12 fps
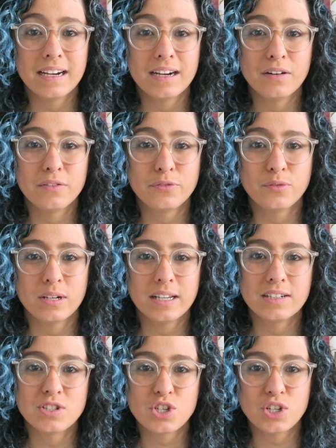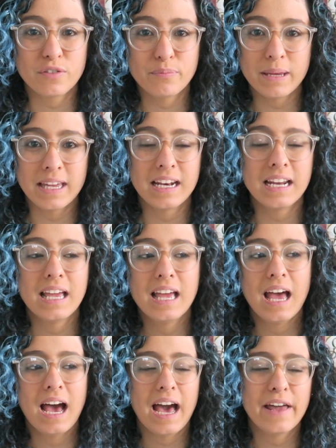of what should have been.
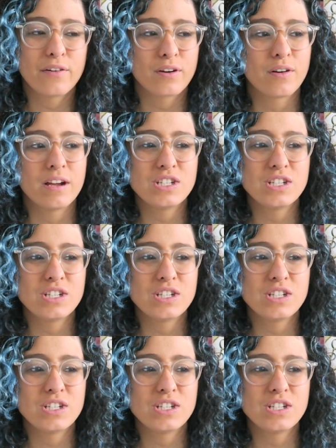I don't know,